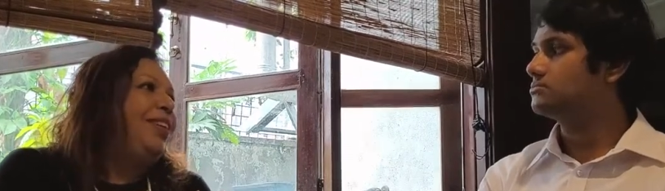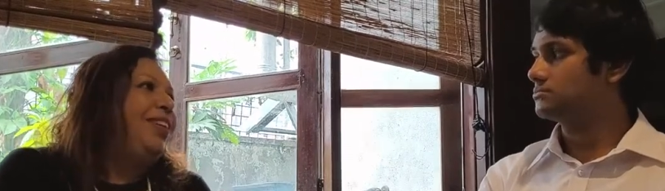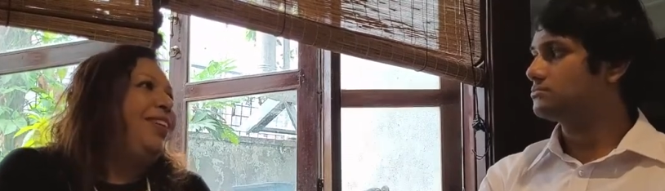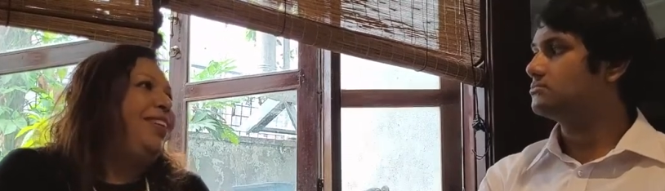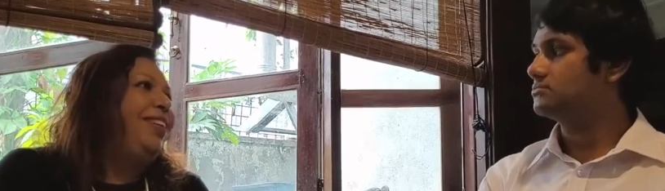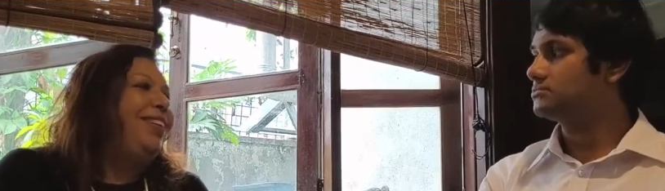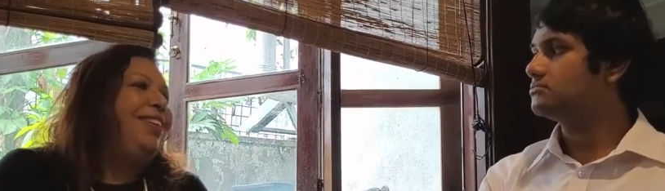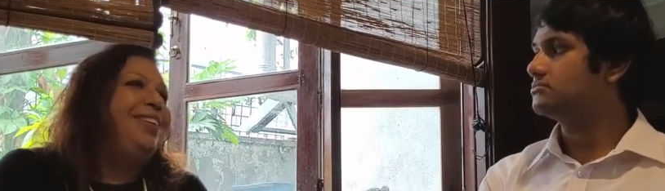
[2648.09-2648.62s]

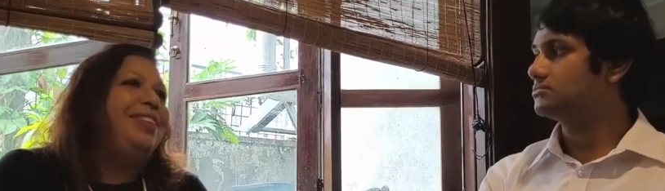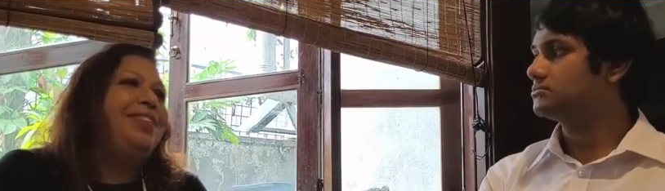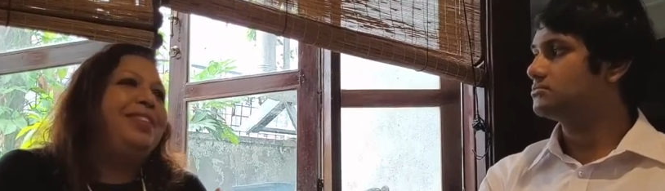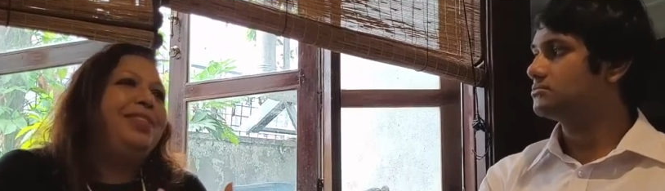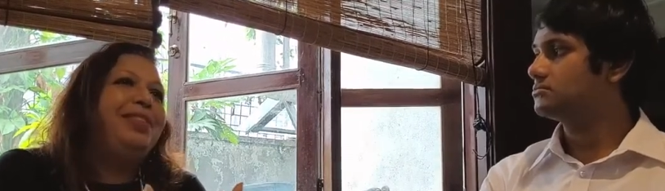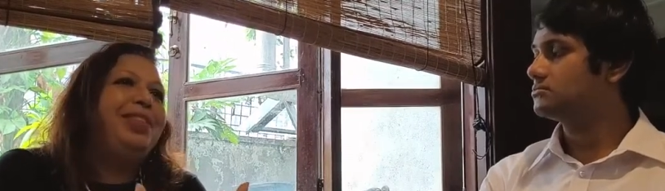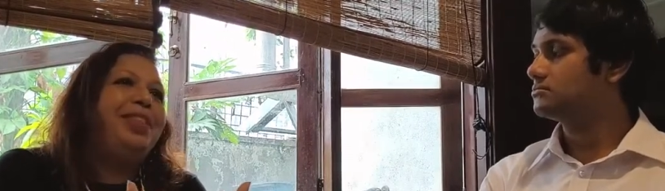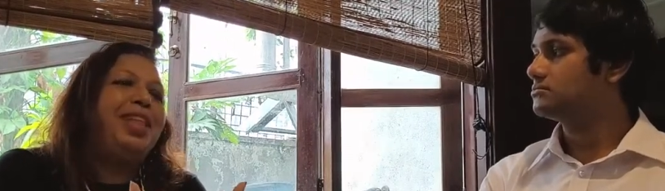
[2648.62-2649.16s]
Speaker 1: Uh,
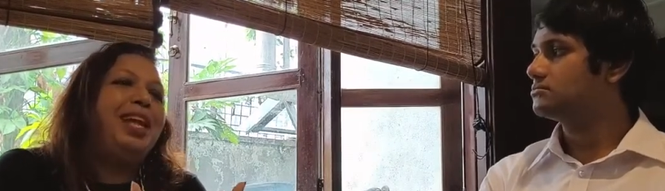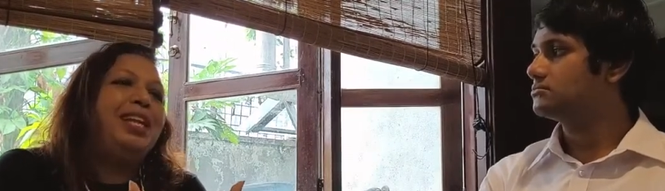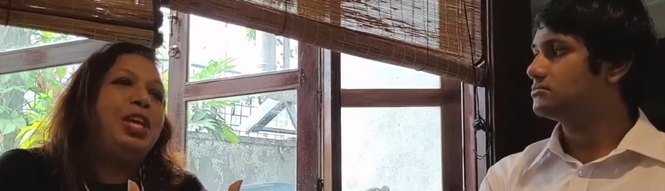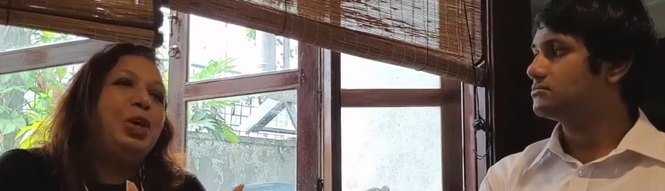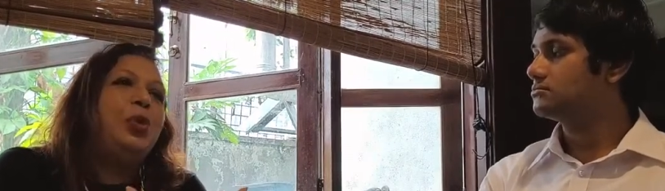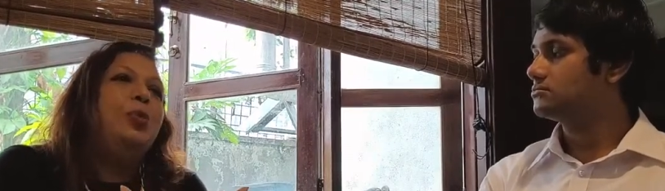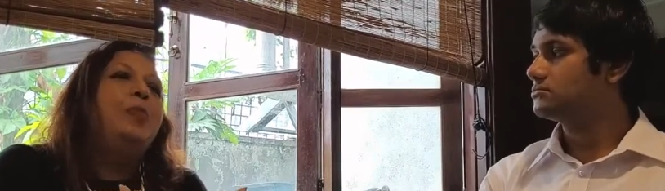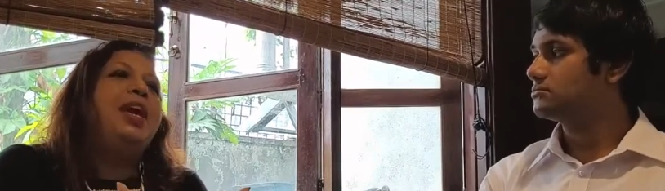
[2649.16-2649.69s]
that
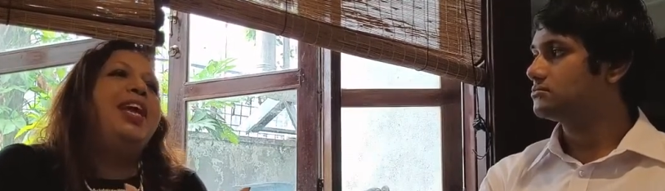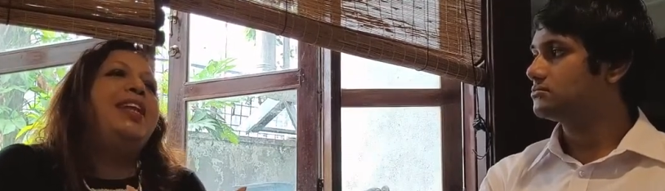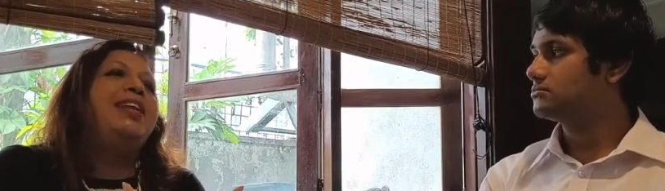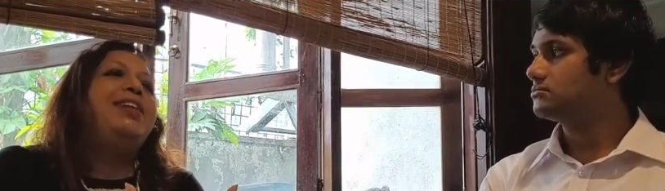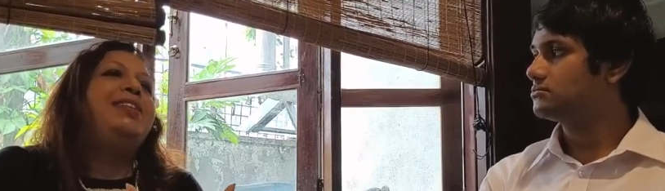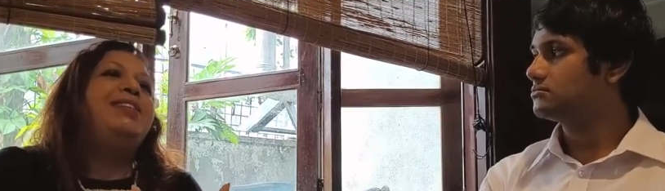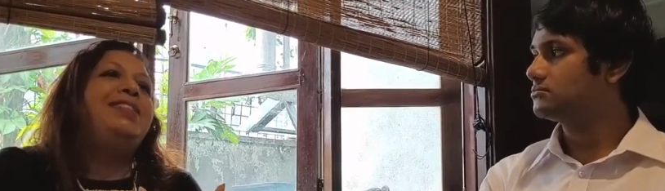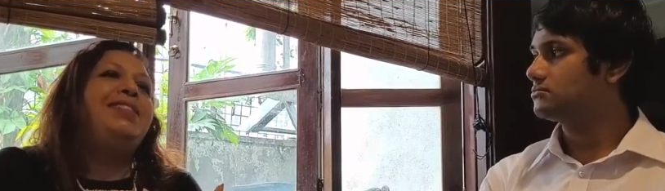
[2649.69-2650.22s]

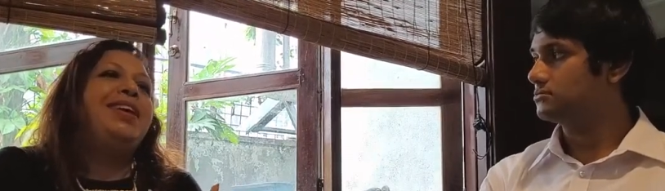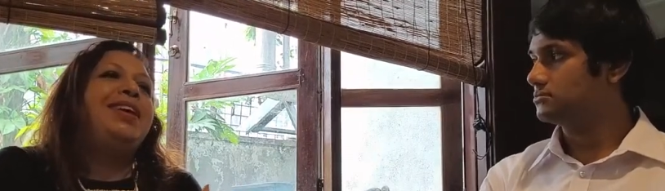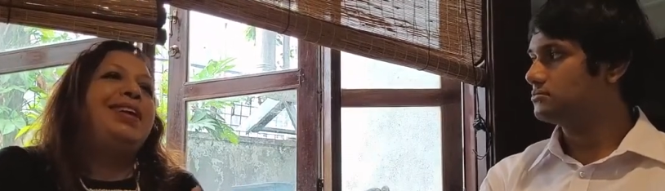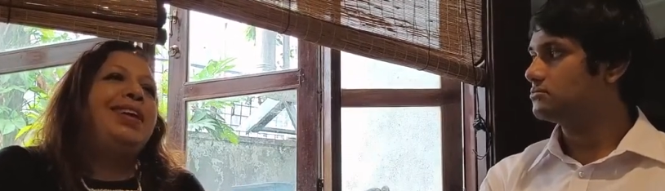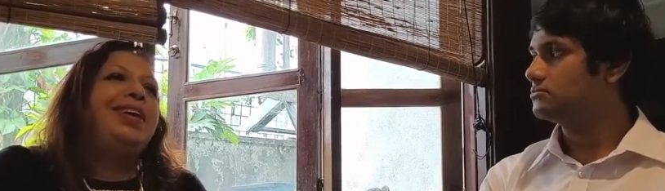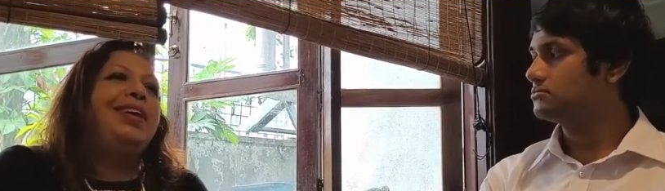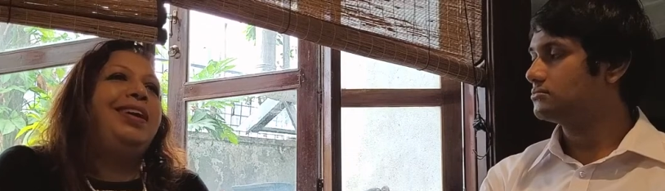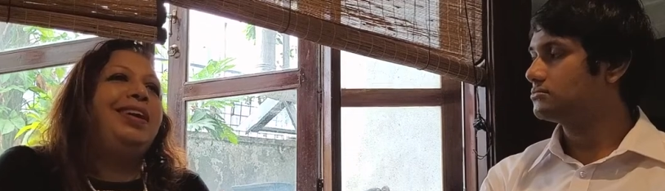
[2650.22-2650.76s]
humaneness
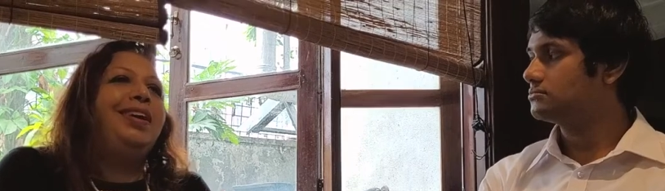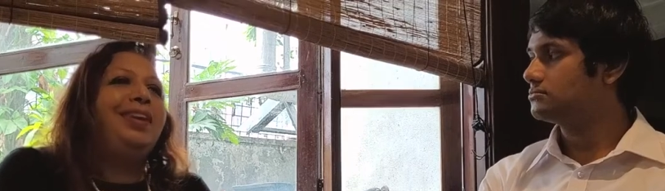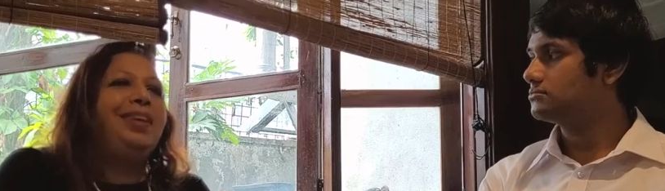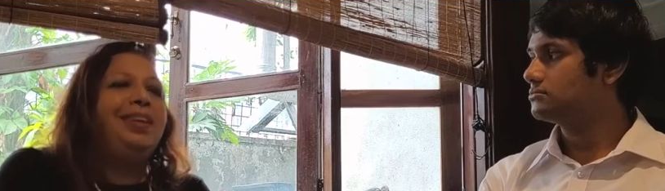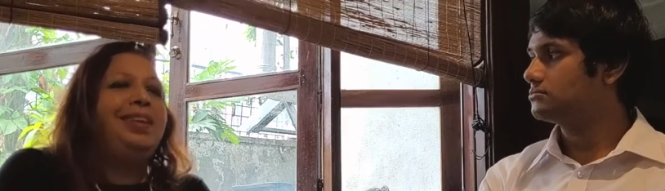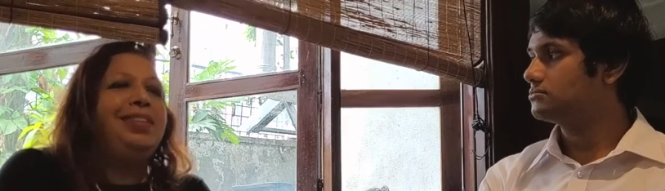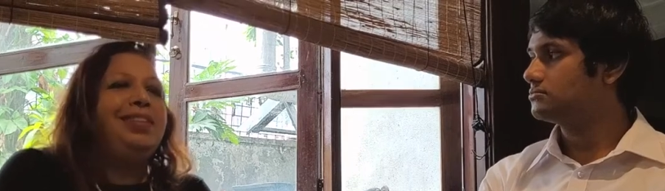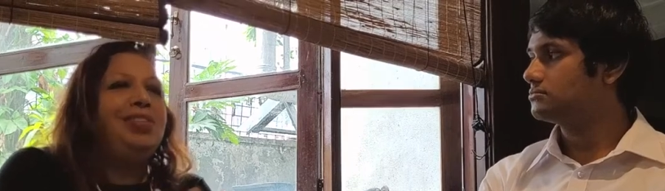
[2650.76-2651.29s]

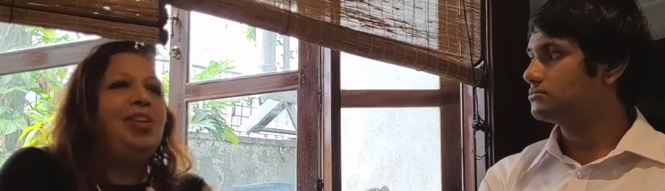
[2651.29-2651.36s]
uh, is